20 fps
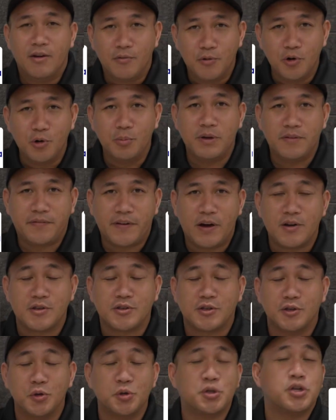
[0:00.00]
Ruby found a
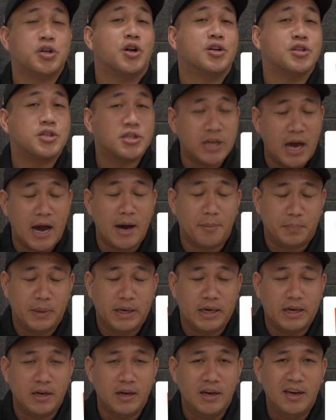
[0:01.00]
solution on
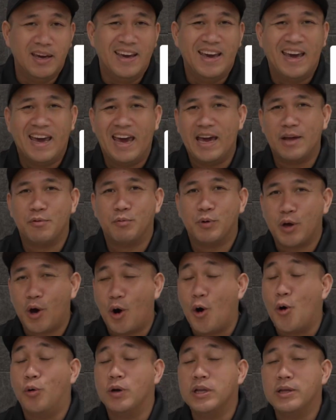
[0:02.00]
Shopee and we
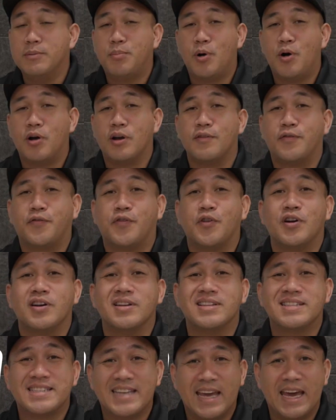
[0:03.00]
only bought it for
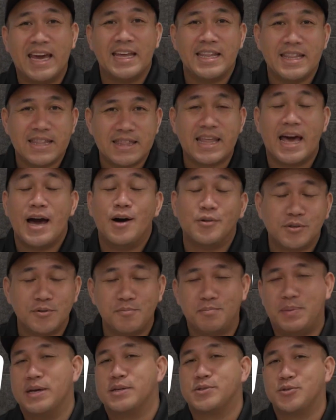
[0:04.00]

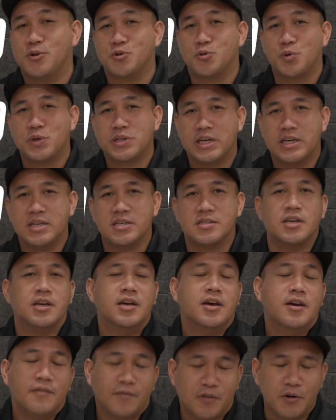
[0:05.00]
10,000 pesos, which is
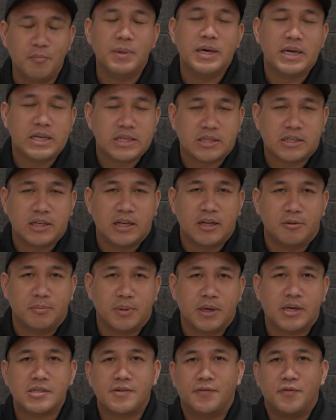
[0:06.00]
for me a steal
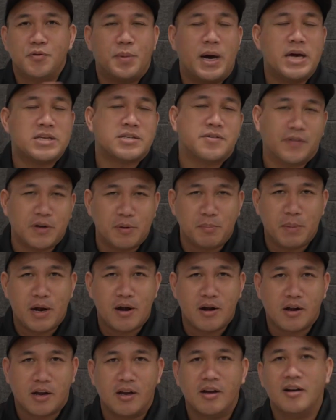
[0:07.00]
because if you buy stuff in
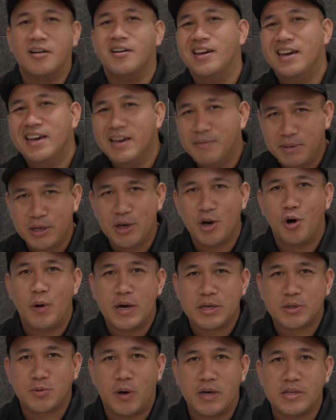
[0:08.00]
America,
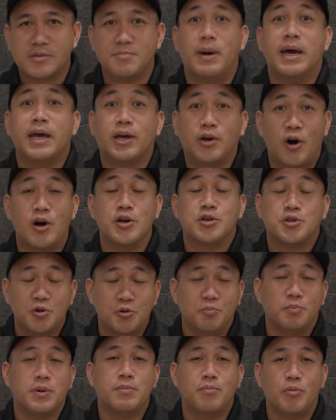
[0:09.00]
POS wise might cost
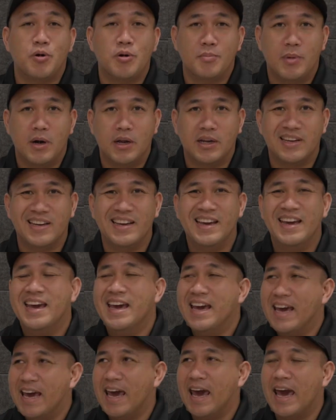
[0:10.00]
you a bit more money,
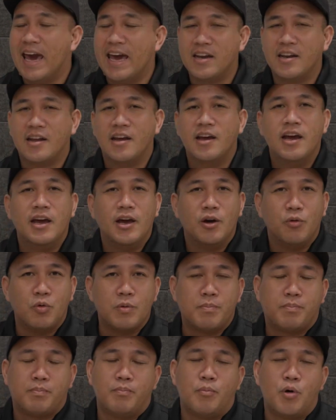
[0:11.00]
and
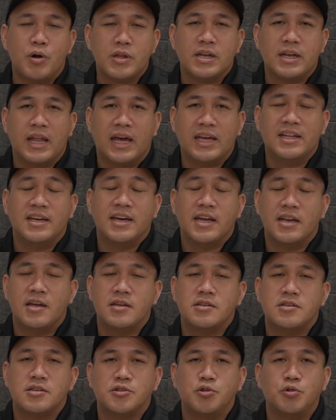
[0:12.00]
we're more than likely
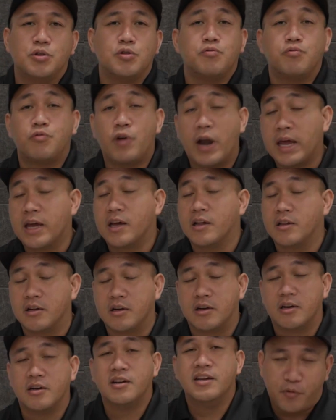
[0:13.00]
gonna just do the
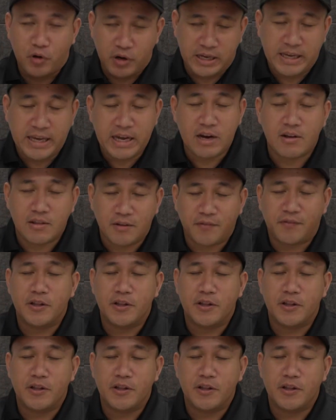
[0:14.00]
regular for here in the